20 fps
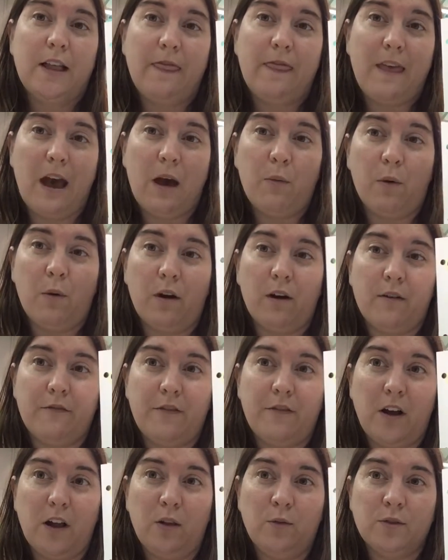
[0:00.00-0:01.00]
That word
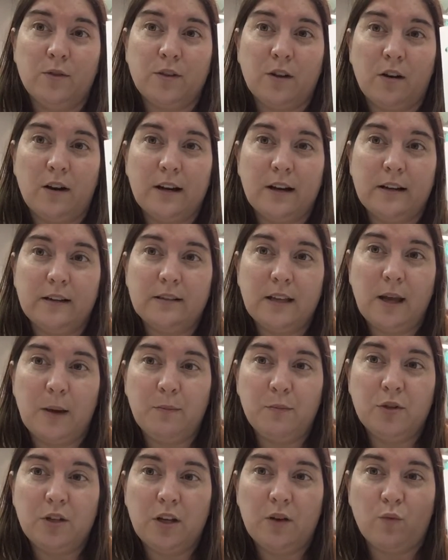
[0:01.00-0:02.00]
follows our
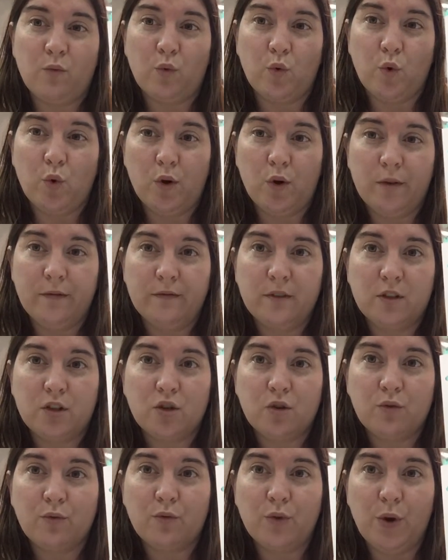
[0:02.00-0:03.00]
exception rule.
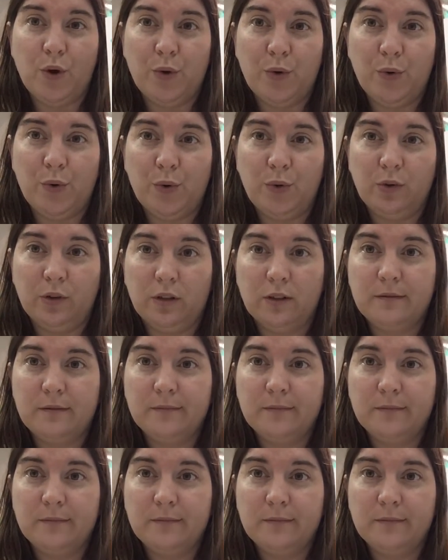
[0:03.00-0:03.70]
Troll.